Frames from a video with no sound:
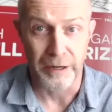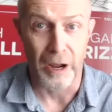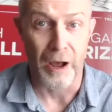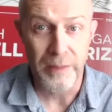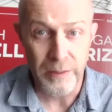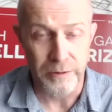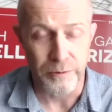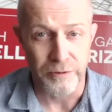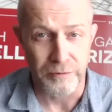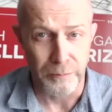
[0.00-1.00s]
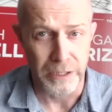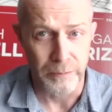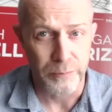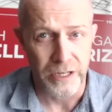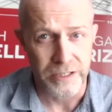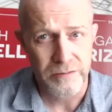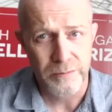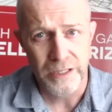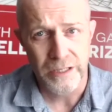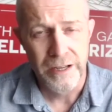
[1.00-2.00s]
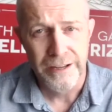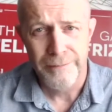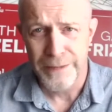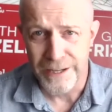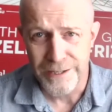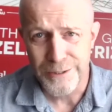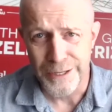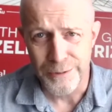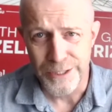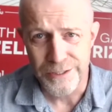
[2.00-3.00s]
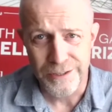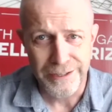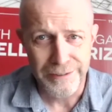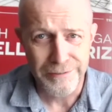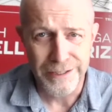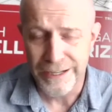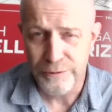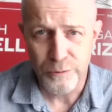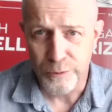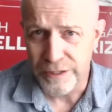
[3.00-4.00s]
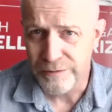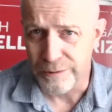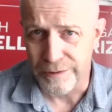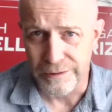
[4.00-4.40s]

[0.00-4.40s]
I thought it was impressive. But yesterday we saw even Andrew Weaver,